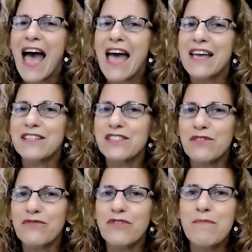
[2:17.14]
And
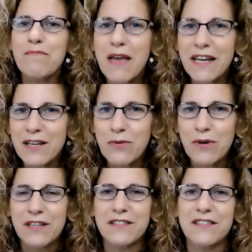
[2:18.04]
for many
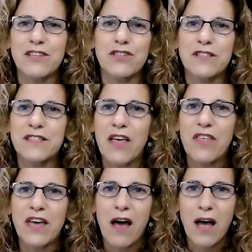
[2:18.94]
organizations
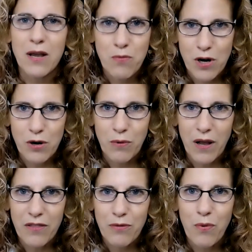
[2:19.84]
that I work
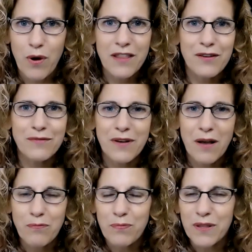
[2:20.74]
with, one of the
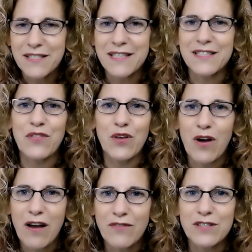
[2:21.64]
places that the
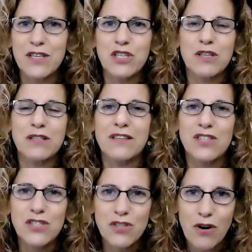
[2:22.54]
conversation
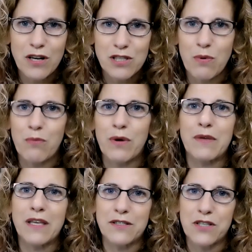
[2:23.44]
starts when we
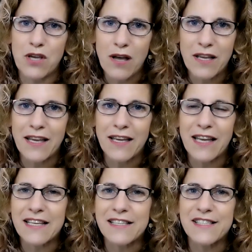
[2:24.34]
begin talking
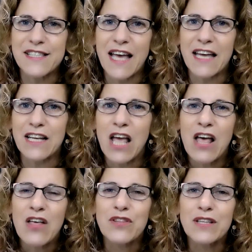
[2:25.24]
is that
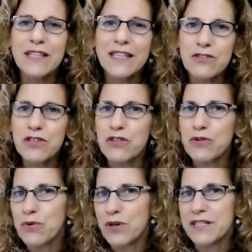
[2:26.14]
the leaders in
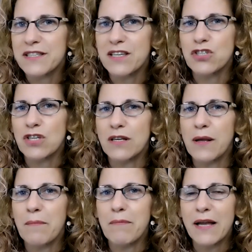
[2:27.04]
their organization
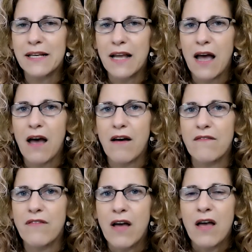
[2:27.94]
might have